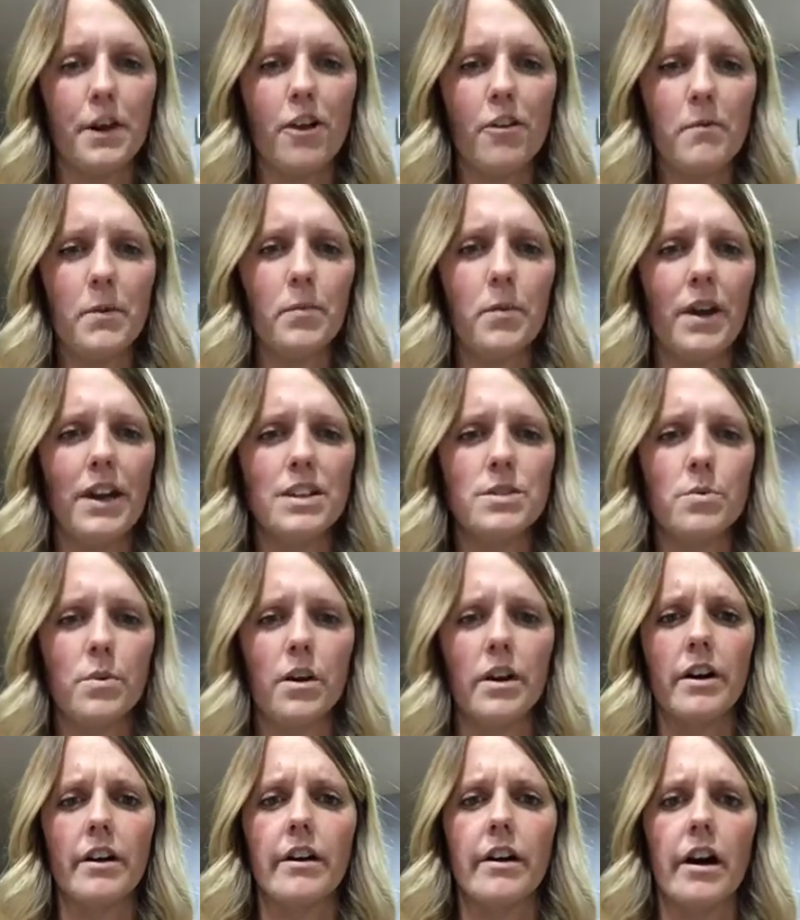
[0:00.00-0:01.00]
There have been weeks
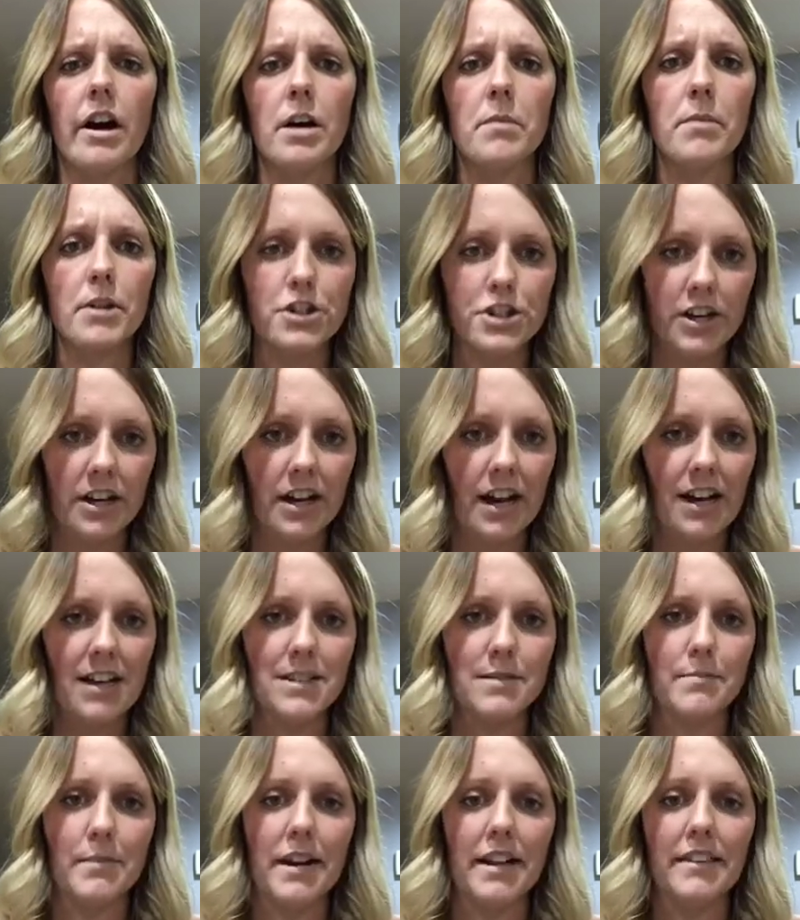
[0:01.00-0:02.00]
where our budget
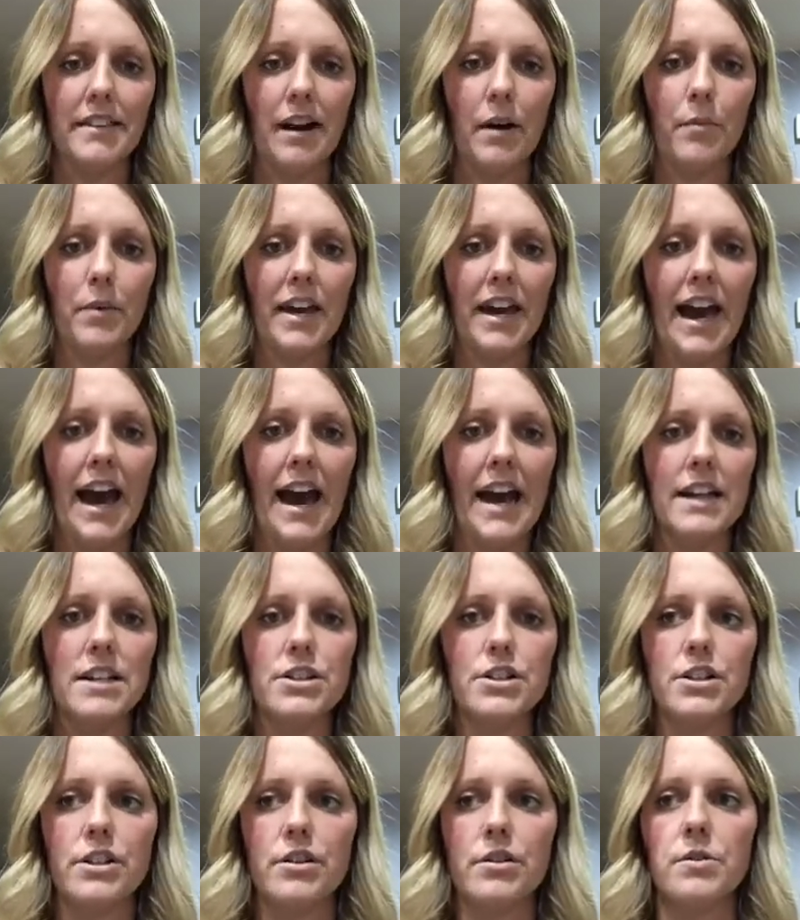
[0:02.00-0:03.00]
has meant that we
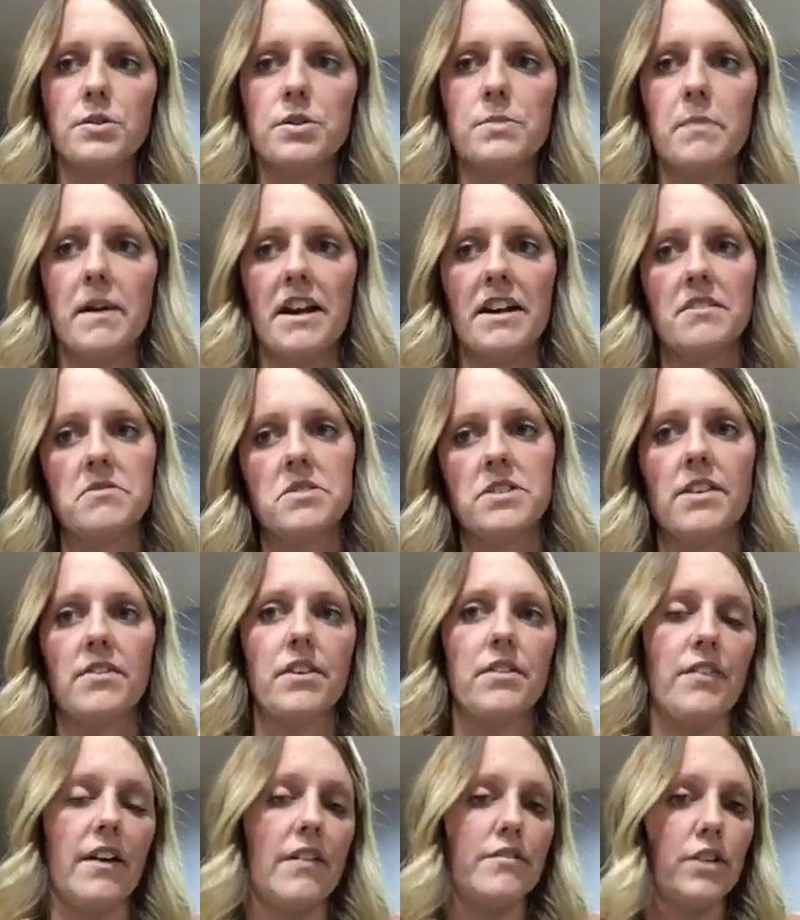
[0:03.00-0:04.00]
had to spend
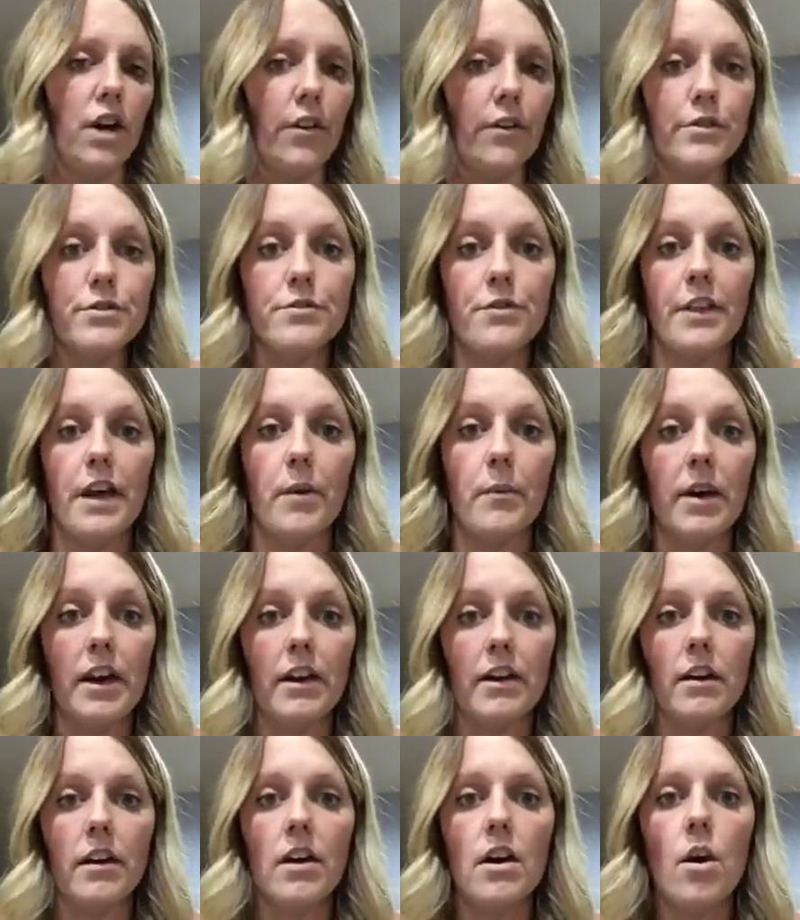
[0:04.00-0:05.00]
$75 for that
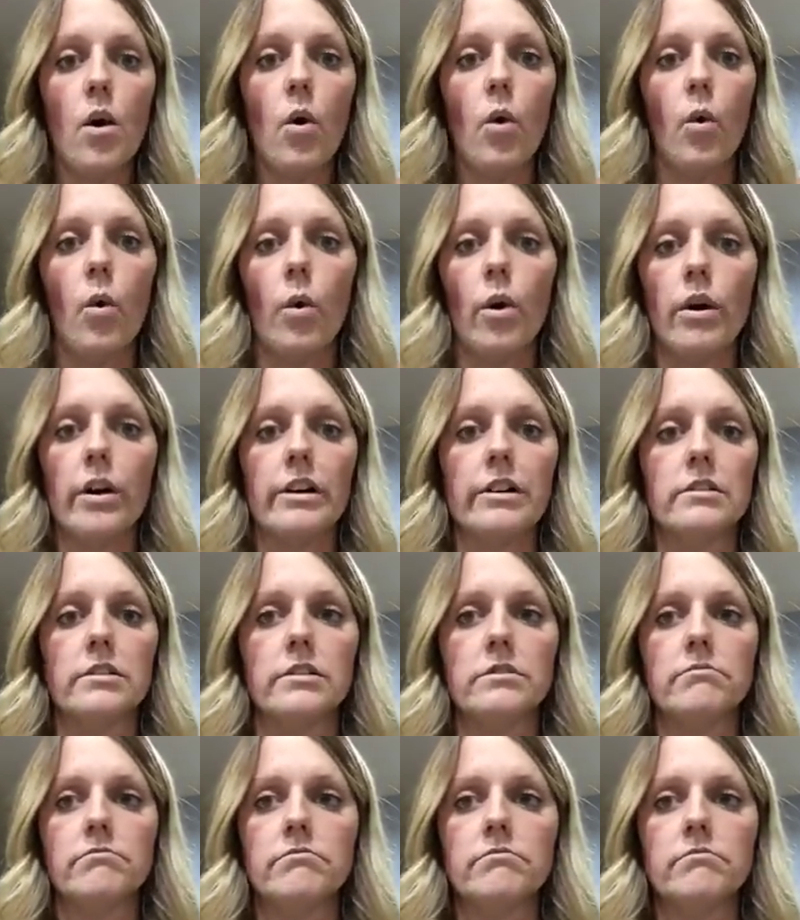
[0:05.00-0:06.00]
week
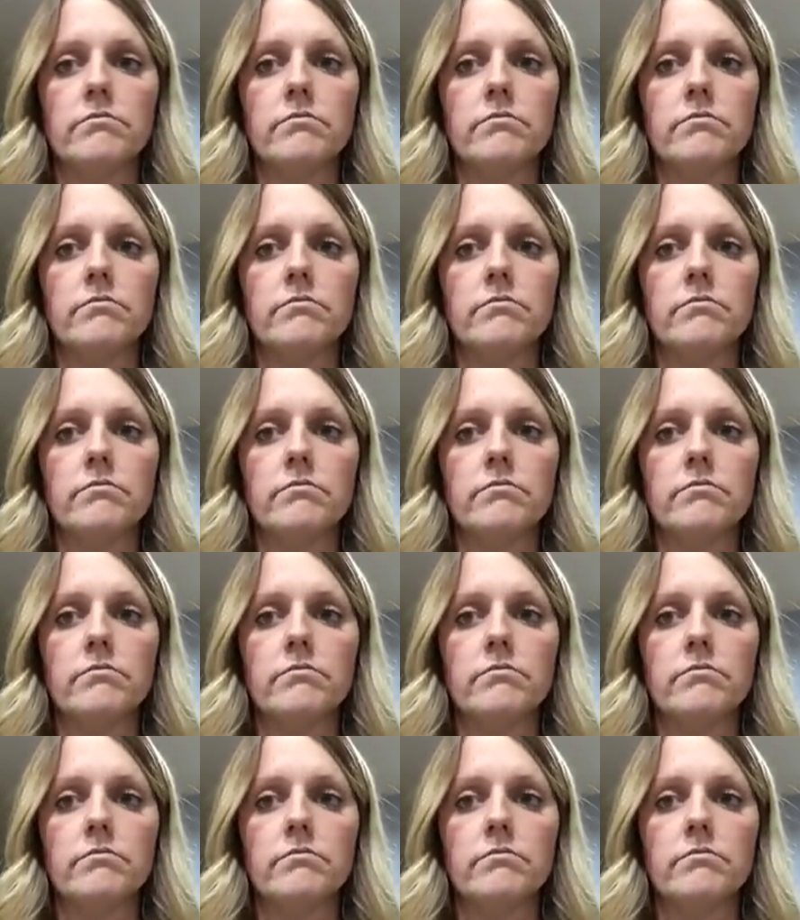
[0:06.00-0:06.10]
or